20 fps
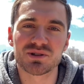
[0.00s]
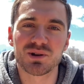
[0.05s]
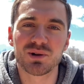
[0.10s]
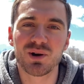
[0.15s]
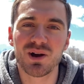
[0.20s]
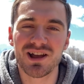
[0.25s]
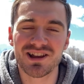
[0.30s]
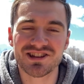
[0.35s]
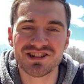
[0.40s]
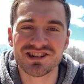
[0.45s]

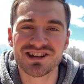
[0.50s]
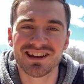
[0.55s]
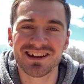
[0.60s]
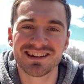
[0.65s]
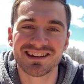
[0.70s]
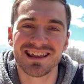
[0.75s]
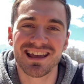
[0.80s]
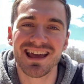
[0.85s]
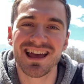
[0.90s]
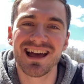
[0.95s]

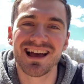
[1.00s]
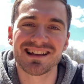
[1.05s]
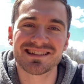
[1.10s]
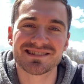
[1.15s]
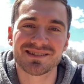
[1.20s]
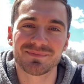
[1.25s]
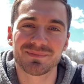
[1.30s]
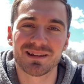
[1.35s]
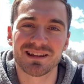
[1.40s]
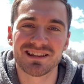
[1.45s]
question to
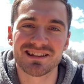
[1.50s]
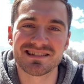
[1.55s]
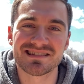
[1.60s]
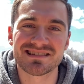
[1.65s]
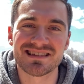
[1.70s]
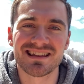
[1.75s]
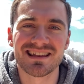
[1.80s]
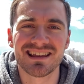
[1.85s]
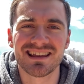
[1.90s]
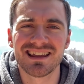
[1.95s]
ask
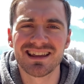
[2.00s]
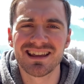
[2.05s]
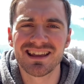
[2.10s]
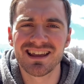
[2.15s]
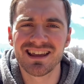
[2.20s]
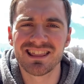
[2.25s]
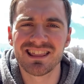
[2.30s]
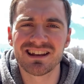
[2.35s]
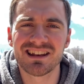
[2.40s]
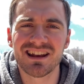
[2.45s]
because
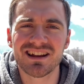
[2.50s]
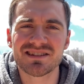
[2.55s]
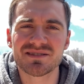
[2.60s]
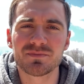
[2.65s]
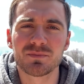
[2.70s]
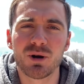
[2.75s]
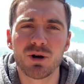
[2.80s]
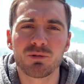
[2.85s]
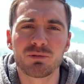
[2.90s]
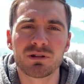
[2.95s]
in the next
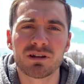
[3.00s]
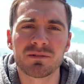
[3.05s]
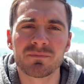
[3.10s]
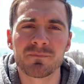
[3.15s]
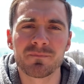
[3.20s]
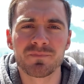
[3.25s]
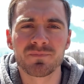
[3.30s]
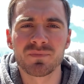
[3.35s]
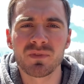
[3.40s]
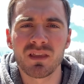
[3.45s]
moment,
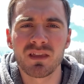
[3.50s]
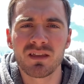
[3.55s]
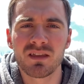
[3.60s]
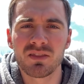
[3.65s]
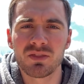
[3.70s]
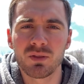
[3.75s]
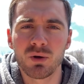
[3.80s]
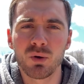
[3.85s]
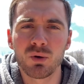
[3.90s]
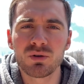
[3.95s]

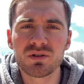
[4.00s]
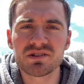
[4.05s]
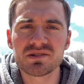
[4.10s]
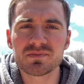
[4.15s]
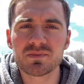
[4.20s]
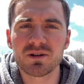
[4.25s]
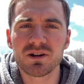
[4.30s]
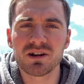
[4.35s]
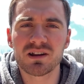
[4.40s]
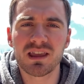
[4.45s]
the Holy
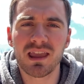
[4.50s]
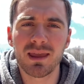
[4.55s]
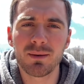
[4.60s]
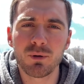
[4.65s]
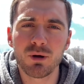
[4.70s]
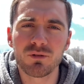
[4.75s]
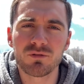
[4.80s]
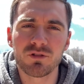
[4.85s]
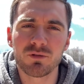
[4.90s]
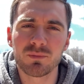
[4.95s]
Spirit came
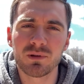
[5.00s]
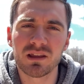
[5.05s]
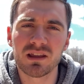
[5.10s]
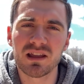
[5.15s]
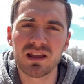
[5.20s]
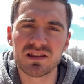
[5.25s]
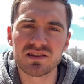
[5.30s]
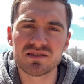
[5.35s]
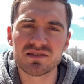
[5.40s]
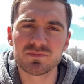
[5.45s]
over me
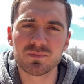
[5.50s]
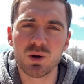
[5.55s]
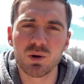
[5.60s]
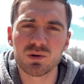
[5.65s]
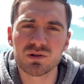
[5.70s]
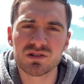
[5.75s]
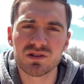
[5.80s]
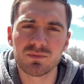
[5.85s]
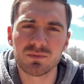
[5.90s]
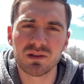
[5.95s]
and
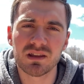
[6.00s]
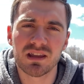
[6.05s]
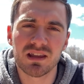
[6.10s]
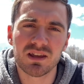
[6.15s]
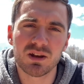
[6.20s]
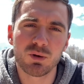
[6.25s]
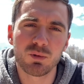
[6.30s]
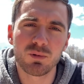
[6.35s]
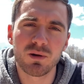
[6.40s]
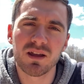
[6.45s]
spoke to me
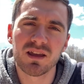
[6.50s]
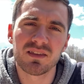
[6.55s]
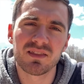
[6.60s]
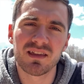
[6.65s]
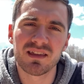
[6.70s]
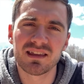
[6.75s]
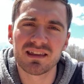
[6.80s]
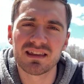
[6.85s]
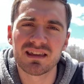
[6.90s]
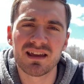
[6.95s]
in a way
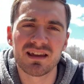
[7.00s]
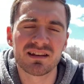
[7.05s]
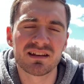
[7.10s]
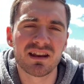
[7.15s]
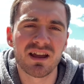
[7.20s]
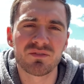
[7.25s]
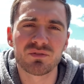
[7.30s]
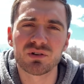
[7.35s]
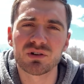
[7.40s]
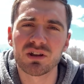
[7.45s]
that he had
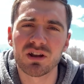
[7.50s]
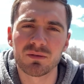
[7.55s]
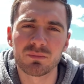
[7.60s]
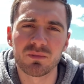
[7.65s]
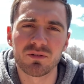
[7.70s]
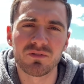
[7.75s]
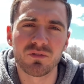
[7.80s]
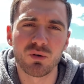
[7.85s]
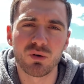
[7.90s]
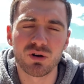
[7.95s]
never done
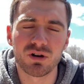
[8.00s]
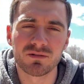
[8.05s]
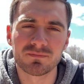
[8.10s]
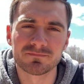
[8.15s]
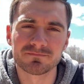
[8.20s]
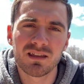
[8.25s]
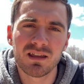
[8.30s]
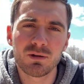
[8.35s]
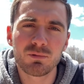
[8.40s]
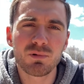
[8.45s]
before.
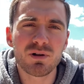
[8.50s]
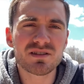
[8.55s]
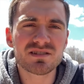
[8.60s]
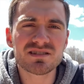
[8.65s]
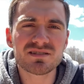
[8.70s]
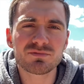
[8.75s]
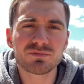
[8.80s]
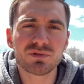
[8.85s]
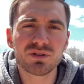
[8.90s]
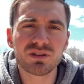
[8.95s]
It
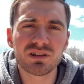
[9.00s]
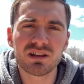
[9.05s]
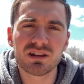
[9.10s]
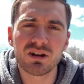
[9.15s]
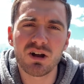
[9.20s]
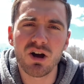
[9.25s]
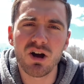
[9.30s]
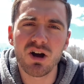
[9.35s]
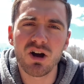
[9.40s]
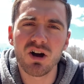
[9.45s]
wasn't really
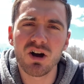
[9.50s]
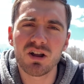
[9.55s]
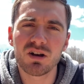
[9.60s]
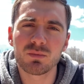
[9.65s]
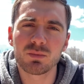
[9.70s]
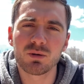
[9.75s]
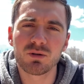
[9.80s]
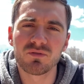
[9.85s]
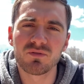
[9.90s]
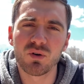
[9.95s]
an
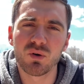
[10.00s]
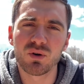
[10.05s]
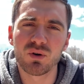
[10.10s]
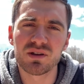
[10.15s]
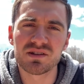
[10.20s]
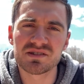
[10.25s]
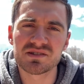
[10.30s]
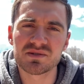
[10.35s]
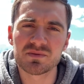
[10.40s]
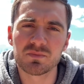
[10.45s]
audible
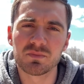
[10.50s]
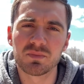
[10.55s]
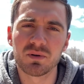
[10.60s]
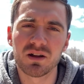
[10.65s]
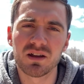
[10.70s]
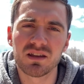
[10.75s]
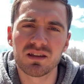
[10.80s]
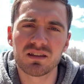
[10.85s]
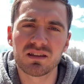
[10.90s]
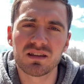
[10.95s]
voice,
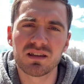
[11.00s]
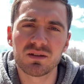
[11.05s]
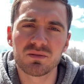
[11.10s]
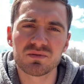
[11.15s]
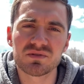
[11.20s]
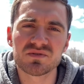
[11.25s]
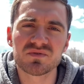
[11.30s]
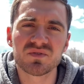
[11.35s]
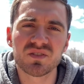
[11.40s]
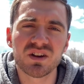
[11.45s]
but it
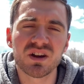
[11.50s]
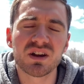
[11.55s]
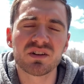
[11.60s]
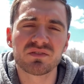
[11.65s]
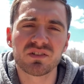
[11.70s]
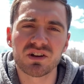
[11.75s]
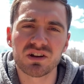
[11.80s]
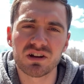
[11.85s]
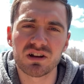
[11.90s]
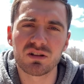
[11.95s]
was very,
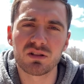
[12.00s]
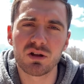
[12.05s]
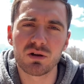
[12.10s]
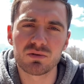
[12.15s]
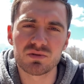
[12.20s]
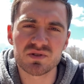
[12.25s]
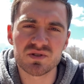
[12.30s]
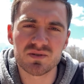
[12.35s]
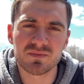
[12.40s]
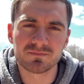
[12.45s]
very
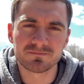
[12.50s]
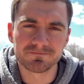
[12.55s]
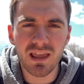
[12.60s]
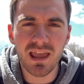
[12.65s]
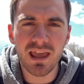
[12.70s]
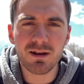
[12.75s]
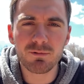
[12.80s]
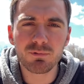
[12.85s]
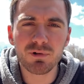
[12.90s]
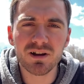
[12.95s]
close.
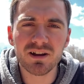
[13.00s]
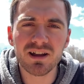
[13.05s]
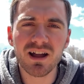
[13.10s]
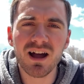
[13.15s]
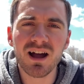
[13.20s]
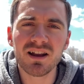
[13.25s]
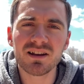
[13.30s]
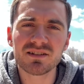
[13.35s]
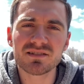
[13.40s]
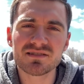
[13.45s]
And what
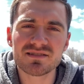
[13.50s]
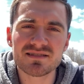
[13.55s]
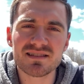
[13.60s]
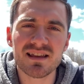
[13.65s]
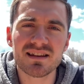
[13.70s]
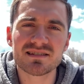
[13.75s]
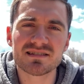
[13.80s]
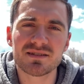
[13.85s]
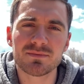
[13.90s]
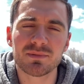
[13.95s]
God
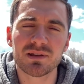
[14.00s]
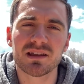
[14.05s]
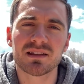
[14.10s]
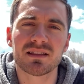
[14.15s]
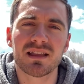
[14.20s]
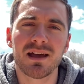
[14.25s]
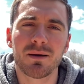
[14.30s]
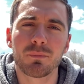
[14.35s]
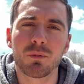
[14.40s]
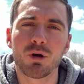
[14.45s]
said to me in
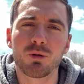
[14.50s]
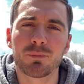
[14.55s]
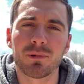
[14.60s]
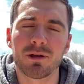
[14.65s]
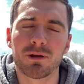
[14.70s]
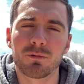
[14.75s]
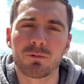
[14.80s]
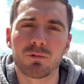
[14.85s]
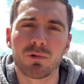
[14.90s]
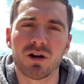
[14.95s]
that
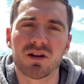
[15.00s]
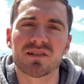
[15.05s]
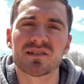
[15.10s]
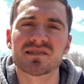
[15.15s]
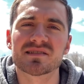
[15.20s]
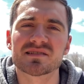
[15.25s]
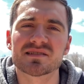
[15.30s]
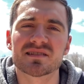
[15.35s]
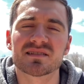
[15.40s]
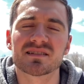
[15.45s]
moment
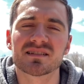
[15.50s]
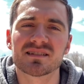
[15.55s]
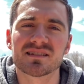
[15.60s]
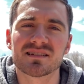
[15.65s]
was,